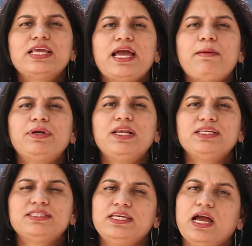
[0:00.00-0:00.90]

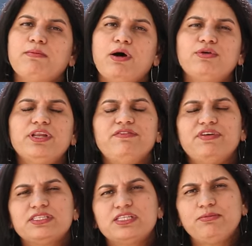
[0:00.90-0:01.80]
Capital is the amount
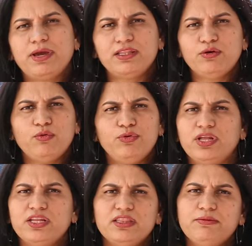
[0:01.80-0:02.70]
invested by the
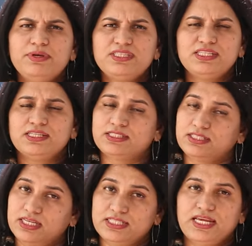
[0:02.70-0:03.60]
owner in the
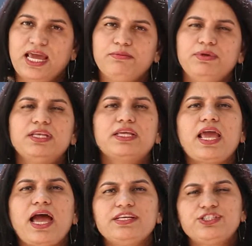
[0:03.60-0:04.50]
business. It can be in
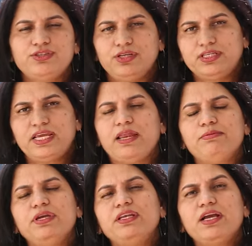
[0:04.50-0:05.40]
cash, it
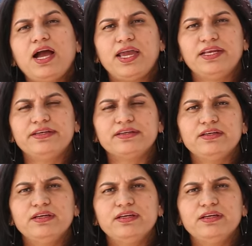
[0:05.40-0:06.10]
can be in kind.